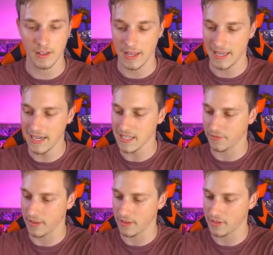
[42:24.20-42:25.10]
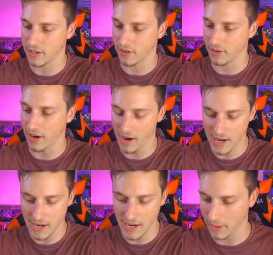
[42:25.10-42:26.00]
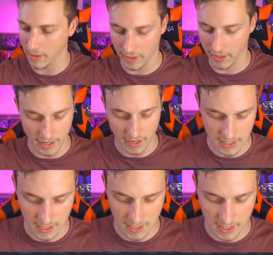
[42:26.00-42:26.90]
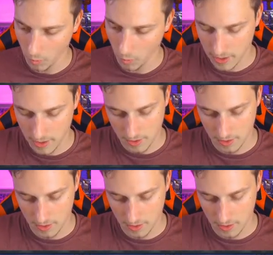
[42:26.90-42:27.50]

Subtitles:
It is a fifth secret rare, right? Or am I going crazy? One,